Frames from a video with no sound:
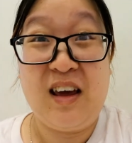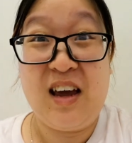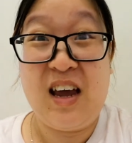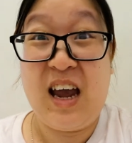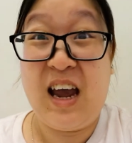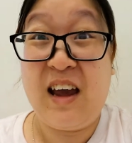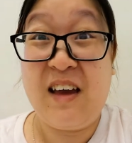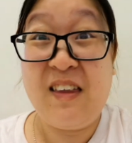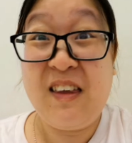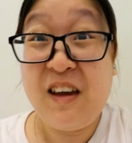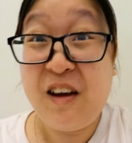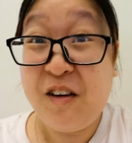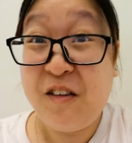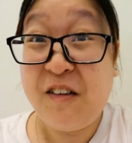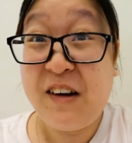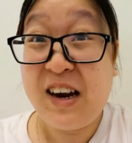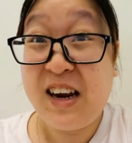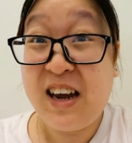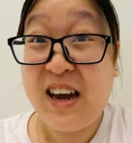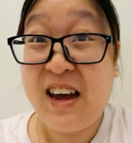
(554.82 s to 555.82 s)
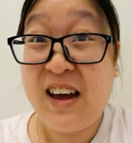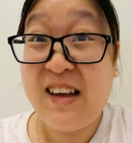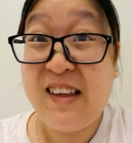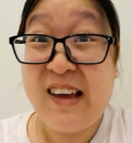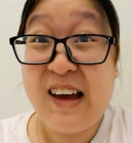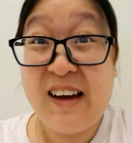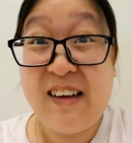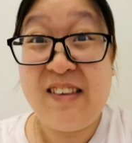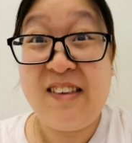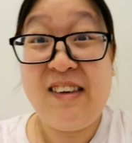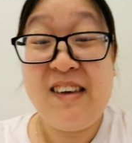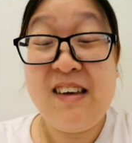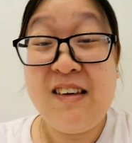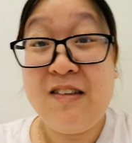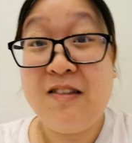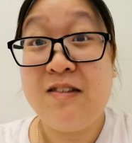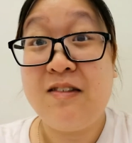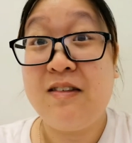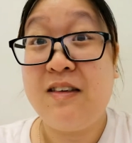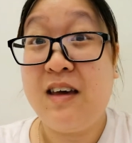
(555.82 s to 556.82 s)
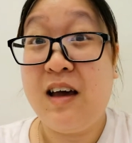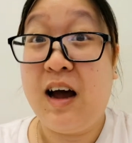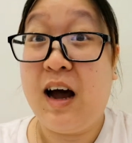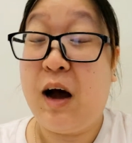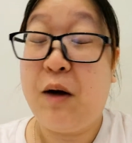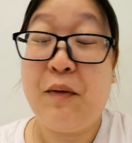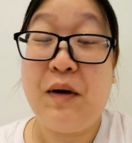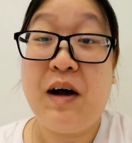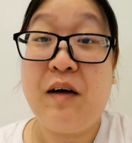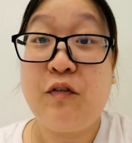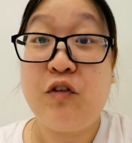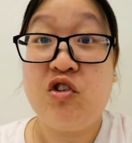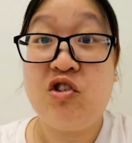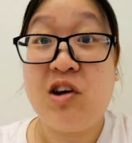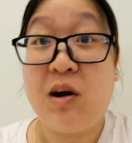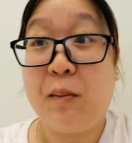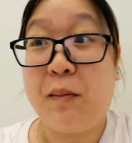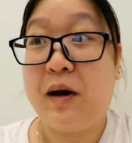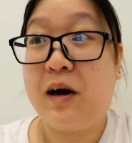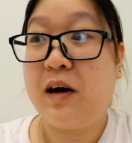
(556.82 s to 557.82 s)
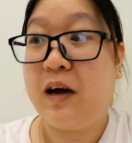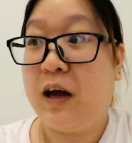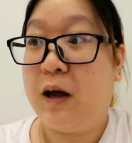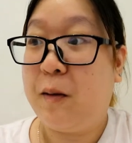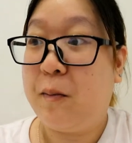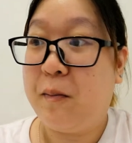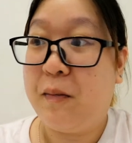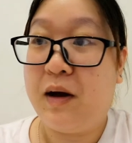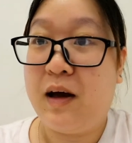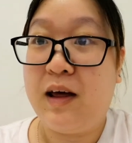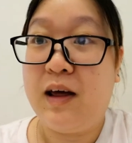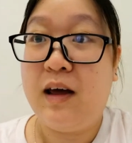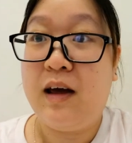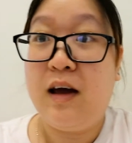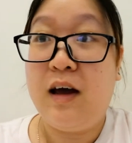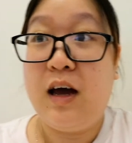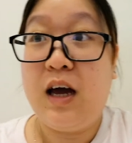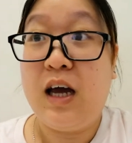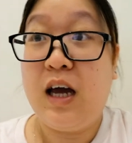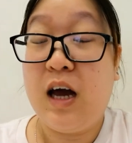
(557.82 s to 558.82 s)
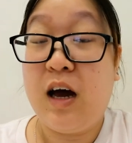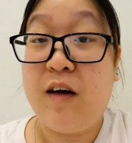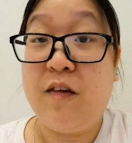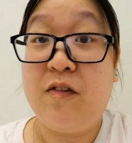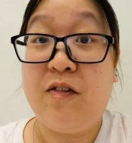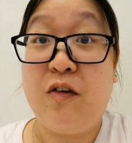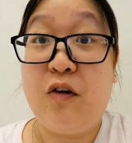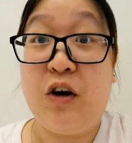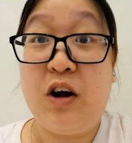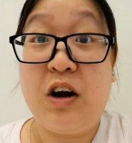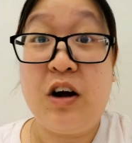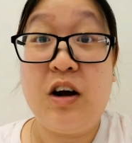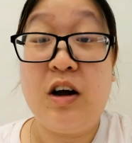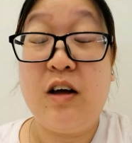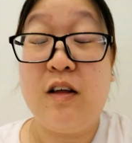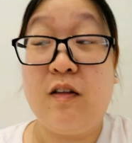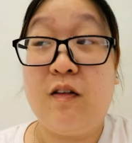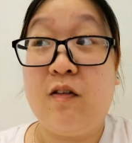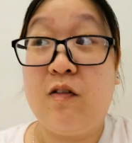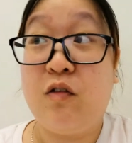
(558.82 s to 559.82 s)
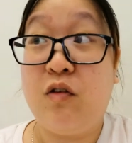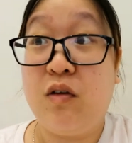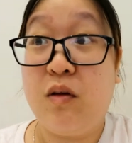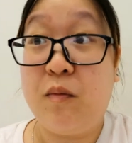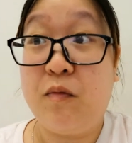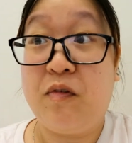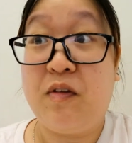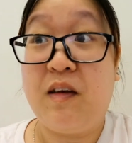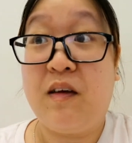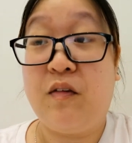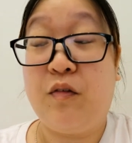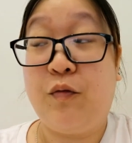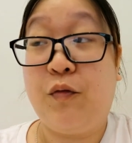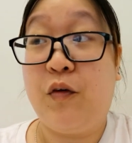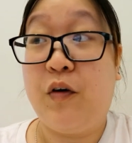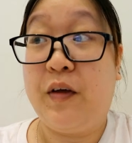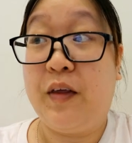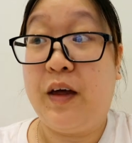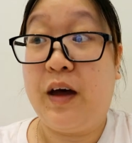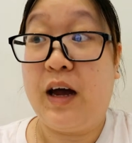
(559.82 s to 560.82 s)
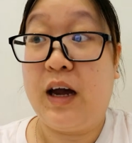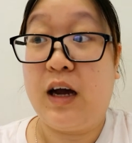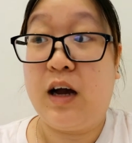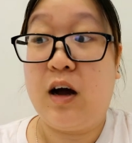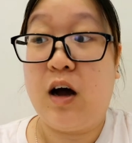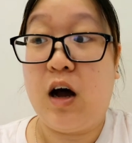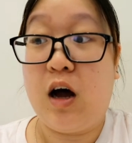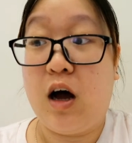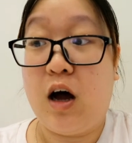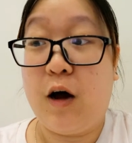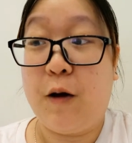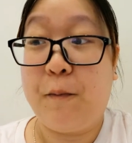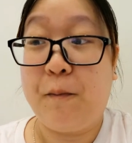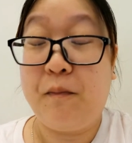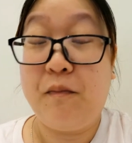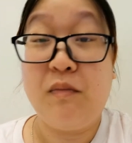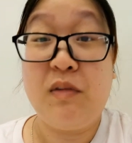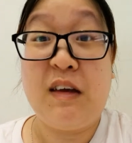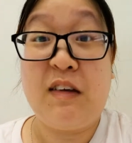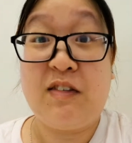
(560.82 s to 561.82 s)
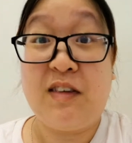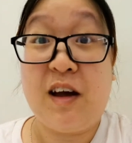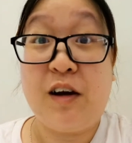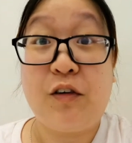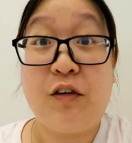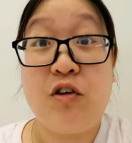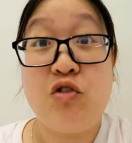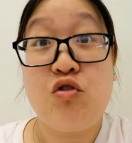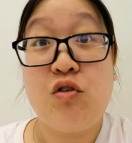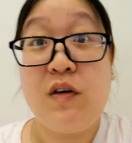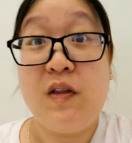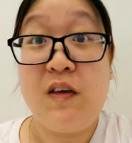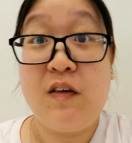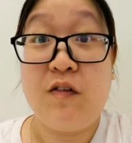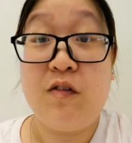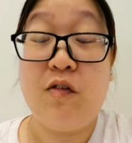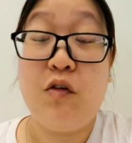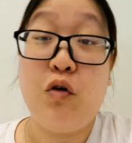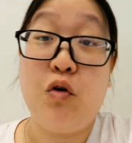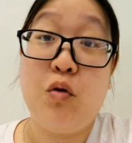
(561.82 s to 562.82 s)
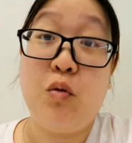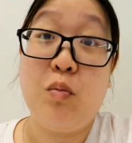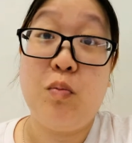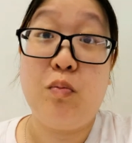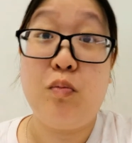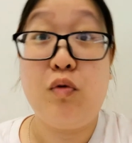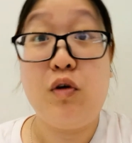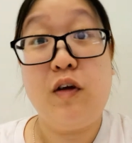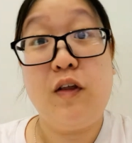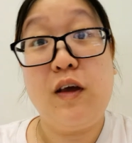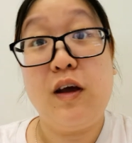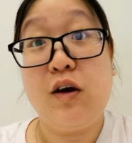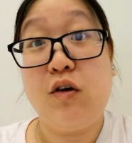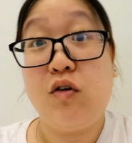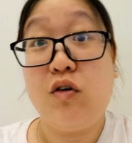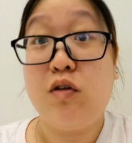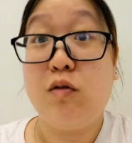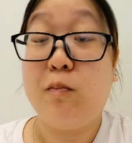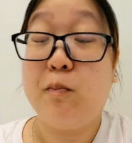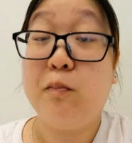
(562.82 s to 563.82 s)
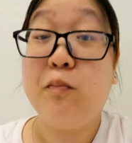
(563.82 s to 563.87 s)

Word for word: 80 ringgit at least yeah I will have to check back again but yeah so I got two lipsticks for like um, less than 120 so pretty good